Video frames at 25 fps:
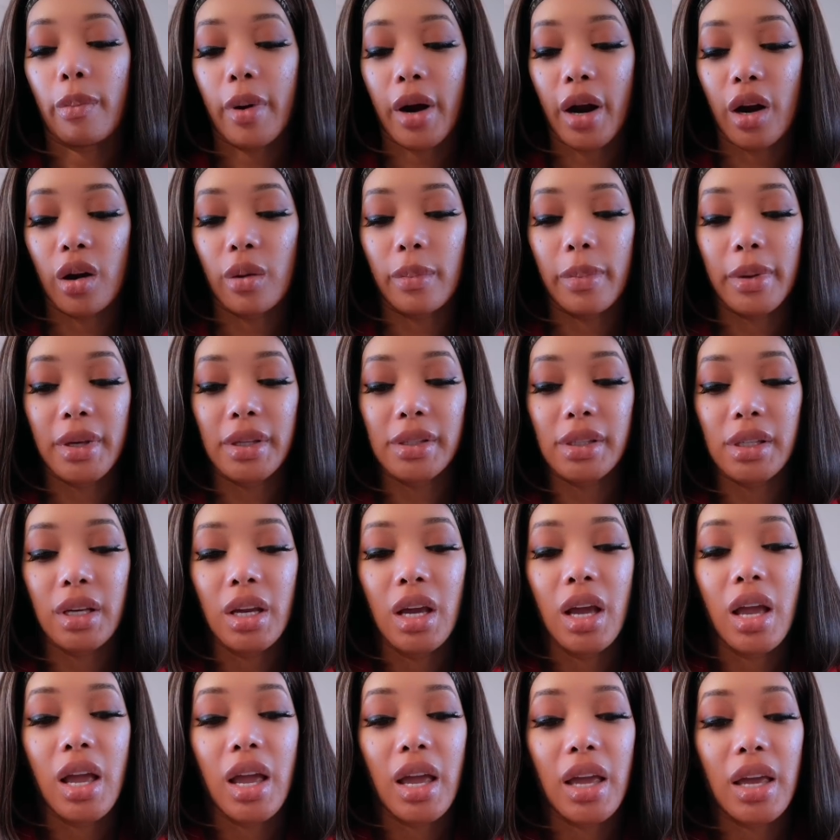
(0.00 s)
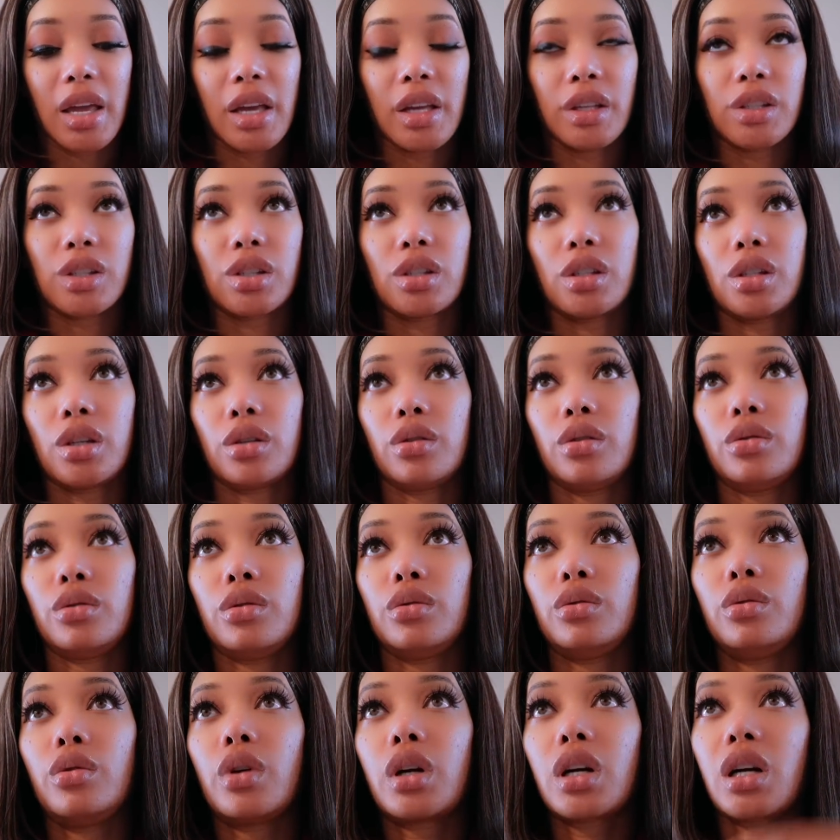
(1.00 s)
purpose is
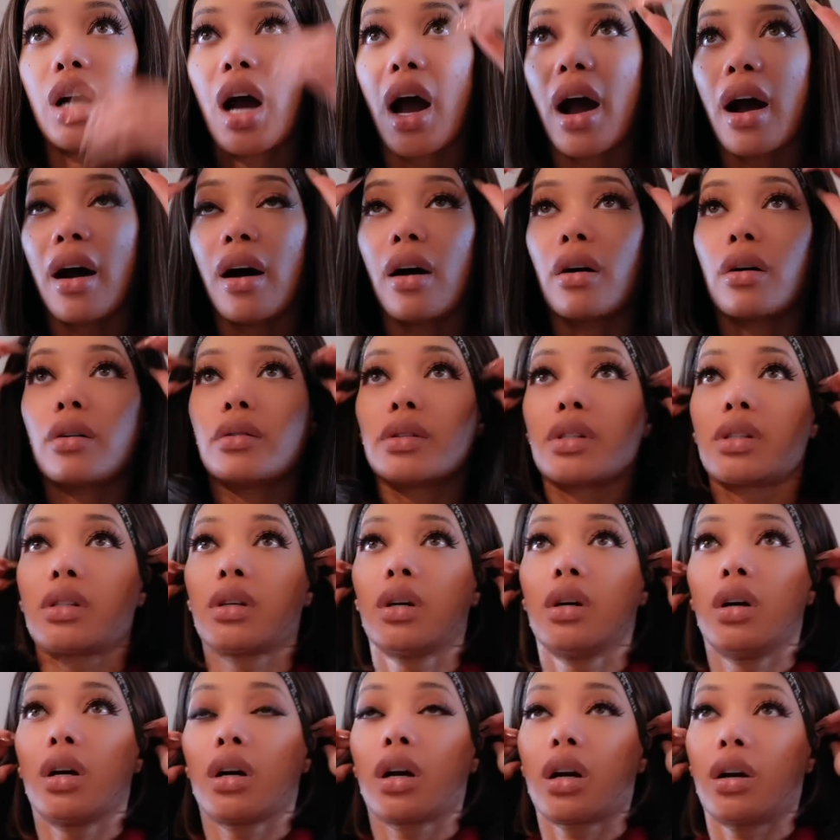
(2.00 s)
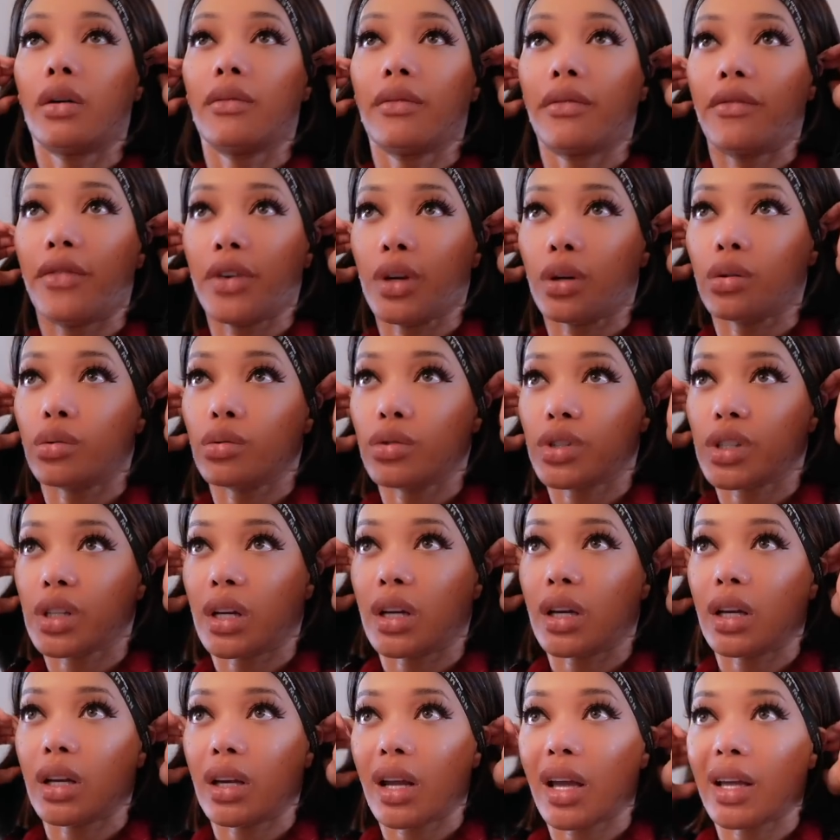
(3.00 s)
to cause
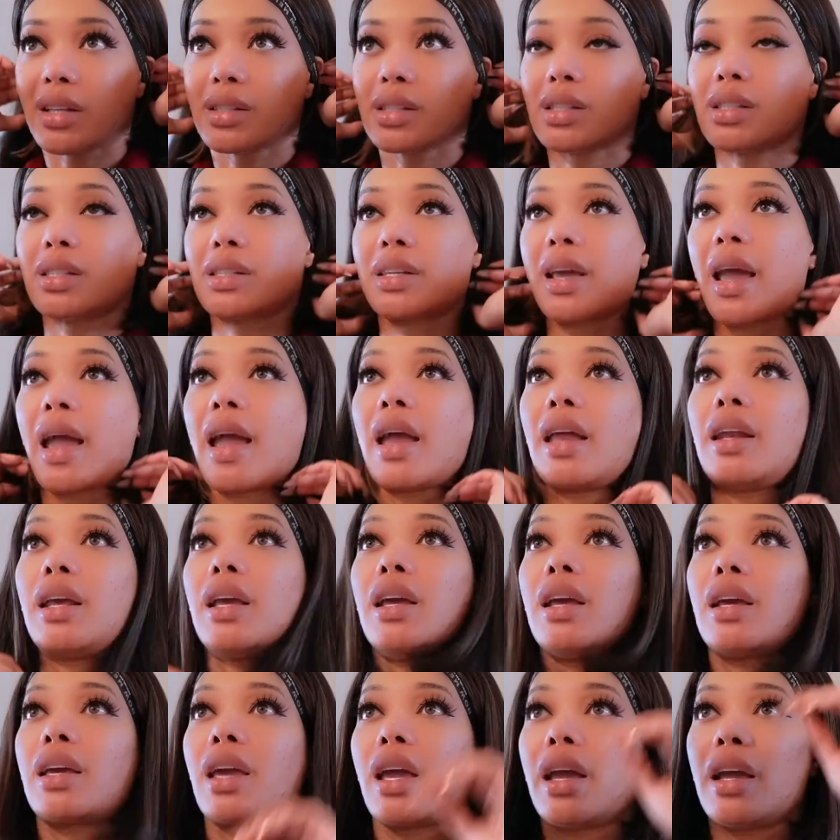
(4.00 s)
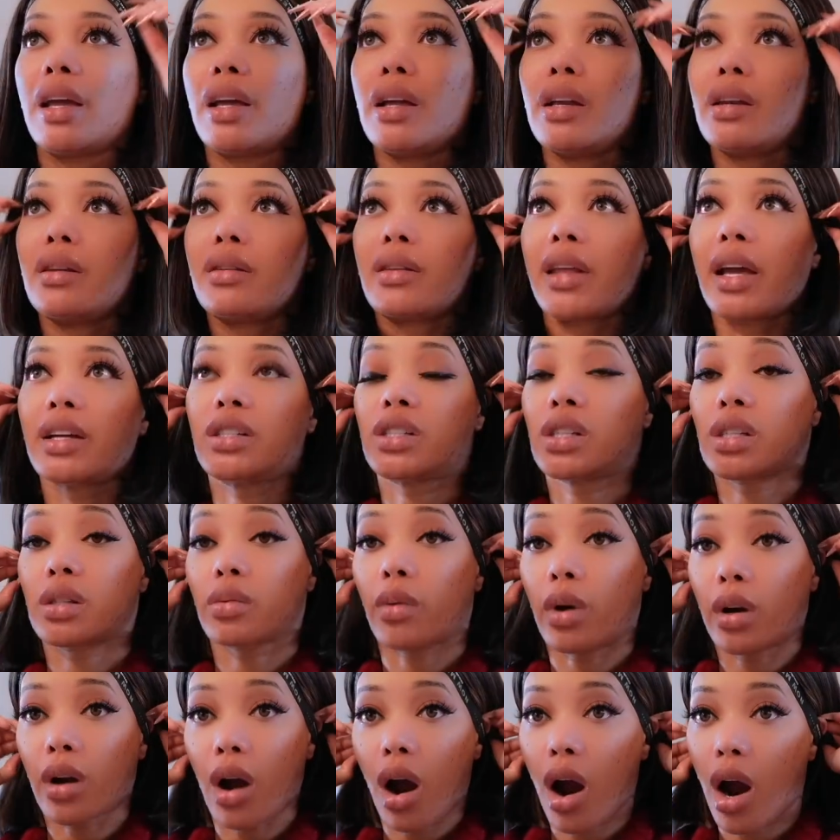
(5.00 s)
confusion and static, and they just
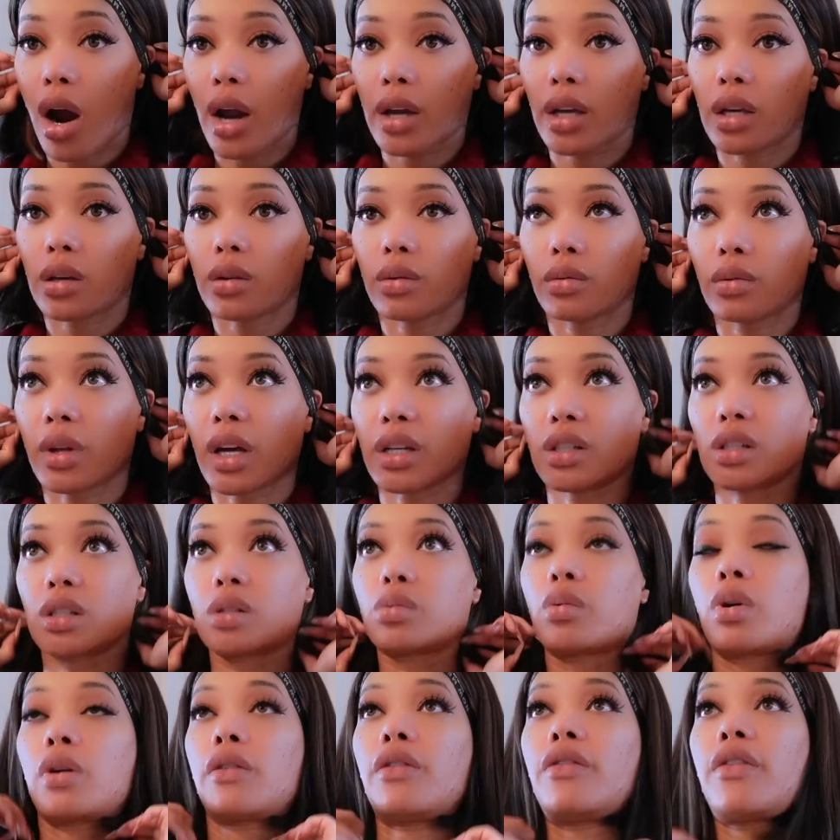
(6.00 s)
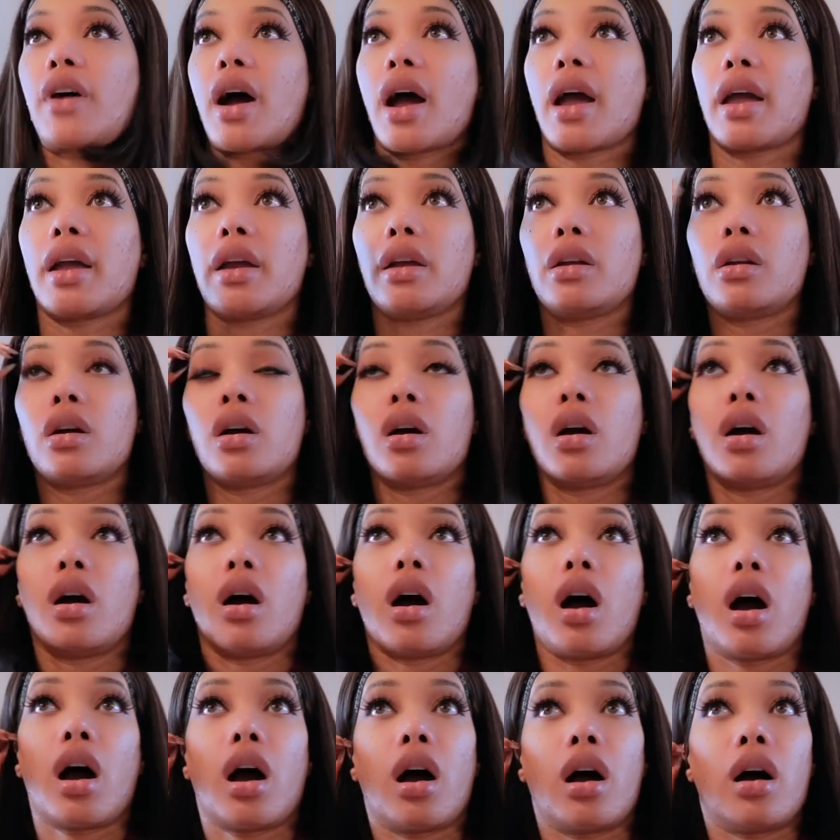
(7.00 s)
want to argue. They just want to fight.
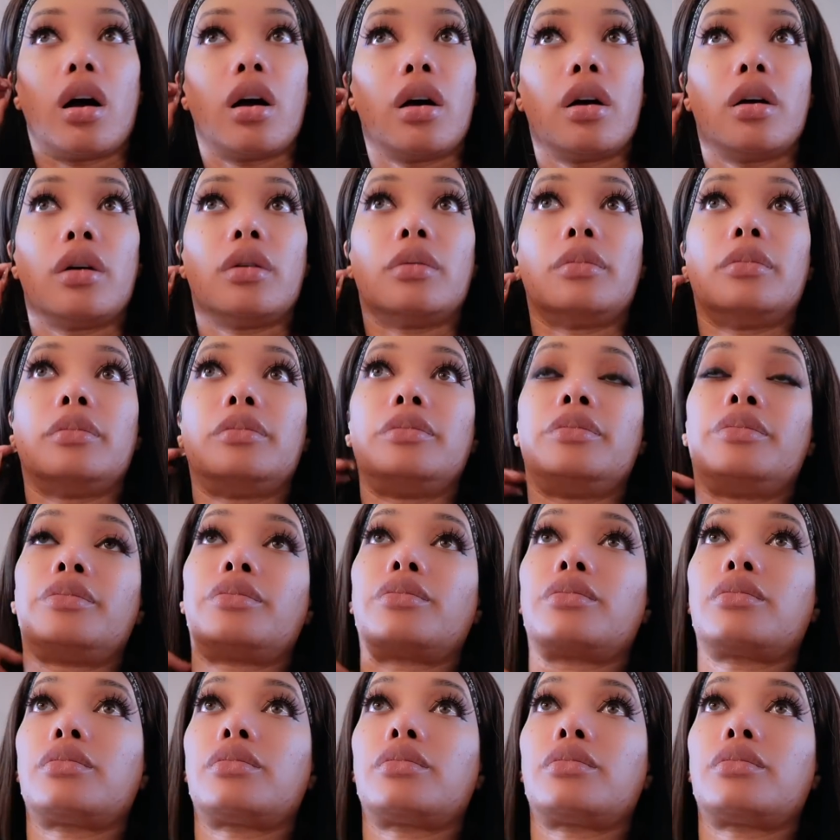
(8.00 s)
Um,